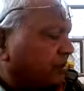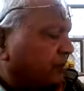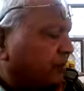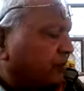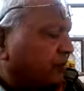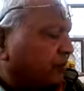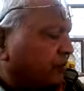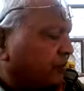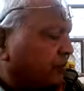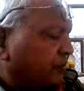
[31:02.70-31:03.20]

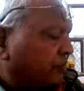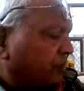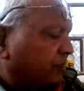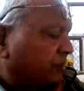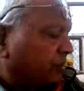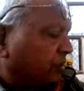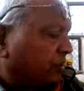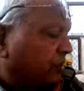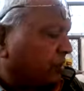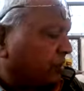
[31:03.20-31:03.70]
reference to
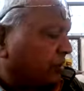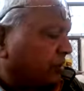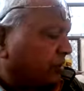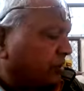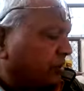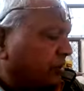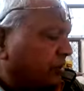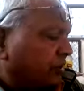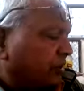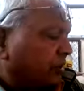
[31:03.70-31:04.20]
contract drawings,
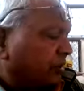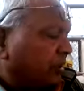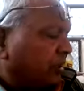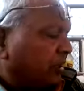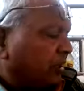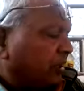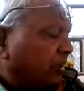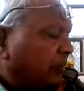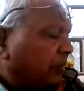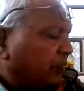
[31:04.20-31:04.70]
then
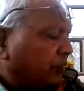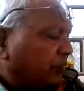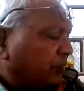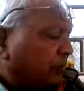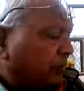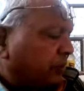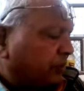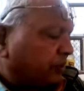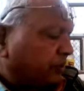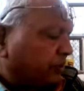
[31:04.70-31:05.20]
approval
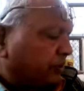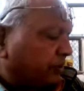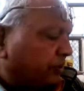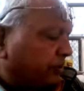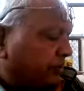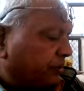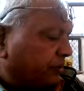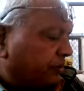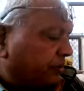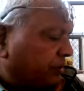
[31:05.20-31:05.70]
by regional
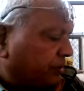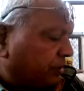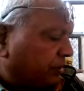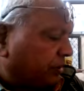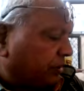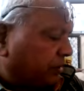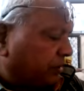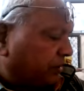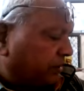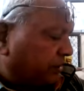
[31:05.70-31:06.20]
engineer.
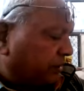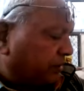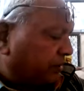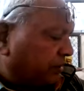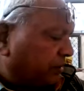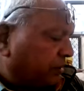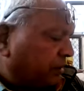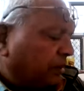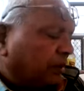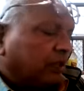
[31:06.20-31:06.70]

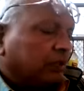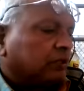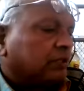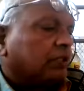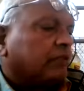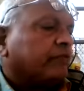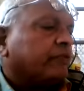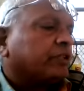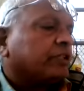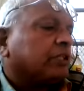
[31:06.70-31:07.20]

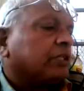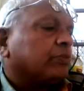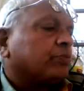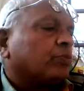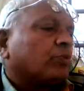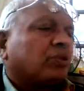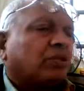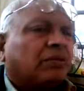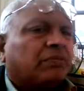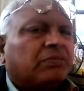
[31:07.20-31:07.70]
Then weekly
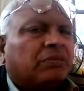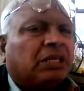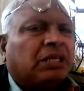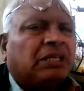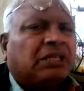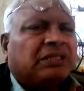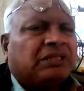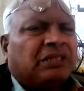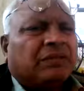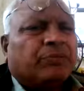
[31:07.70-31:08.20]
program,
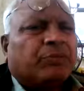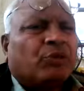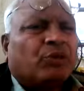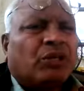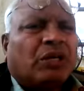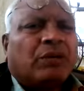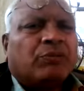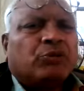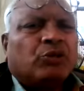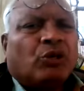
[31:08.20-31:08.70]
I think
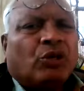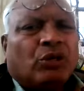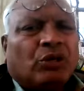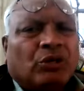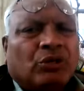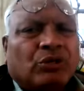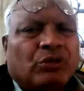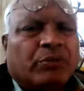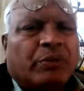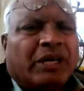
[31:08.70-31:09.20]
program you all
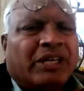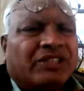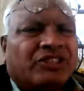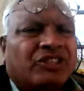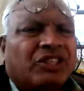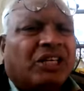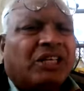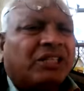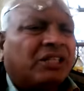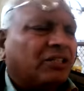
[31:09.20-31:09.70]
know about
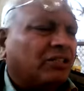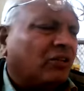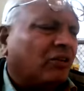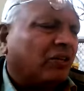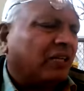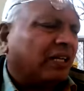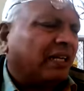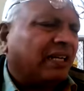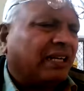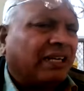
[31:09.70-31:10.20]
chart and all
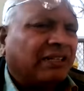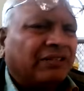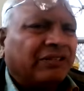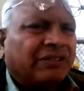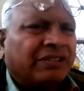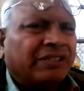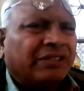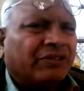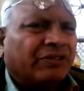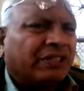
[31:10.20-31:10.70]
that. I
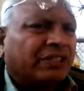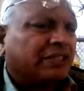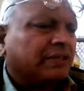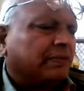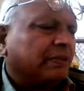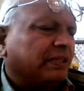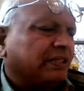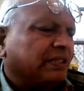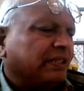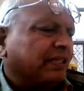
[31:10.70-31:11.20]
need not
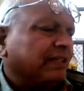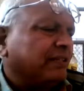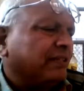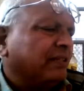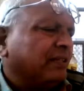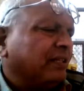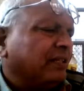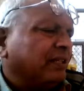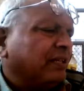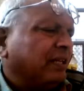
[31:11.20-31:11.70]
explain that.
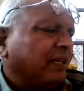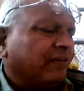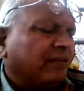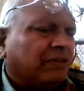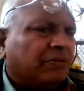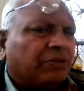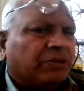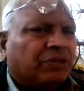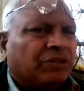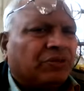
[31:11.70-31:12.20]

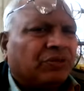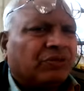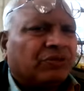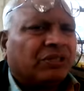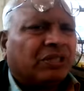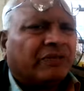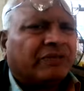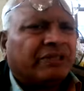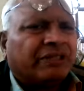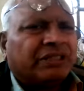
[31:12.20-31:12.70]
Everybody knows
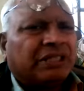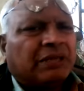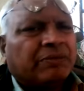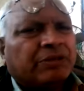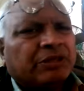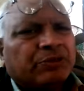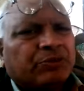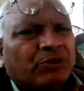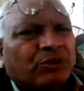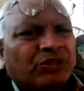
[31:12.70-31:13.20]
now what is
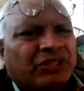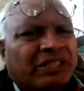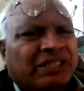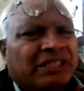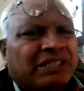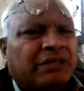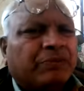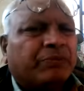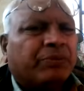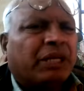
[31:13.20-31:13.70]
MS
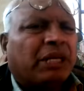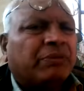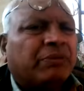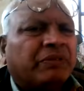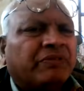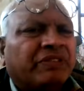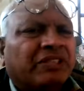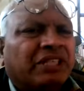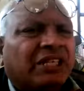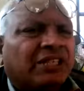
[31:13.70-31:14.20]
project and
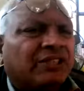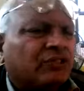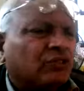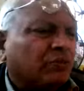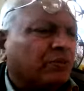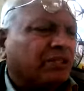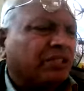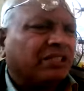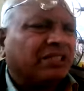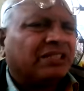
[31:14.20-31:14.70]
primary hands-on
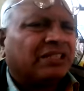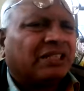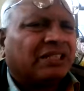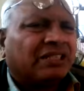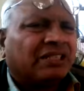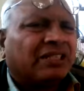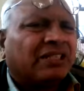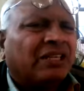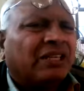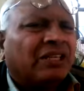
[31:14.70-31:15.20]
methods are
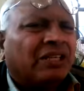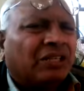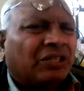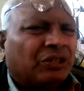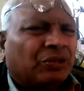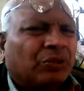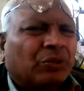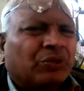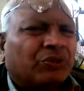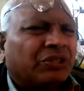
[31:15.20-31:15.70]
there.
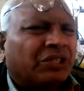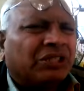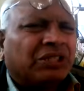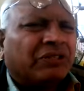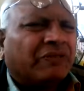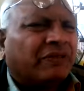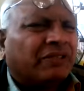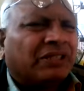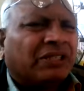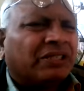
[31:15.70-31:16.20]
In those days there
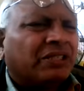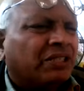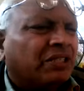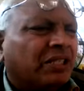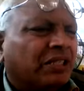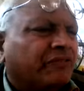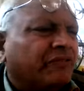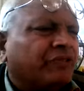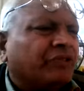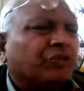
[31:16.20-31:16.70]
was nothing
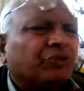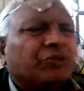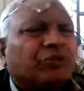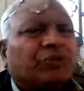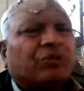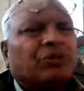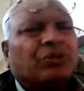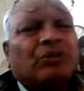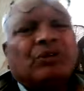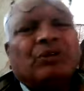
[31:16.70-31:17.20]
and we used to
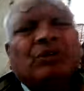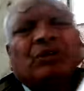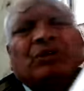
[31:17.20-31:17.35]
draw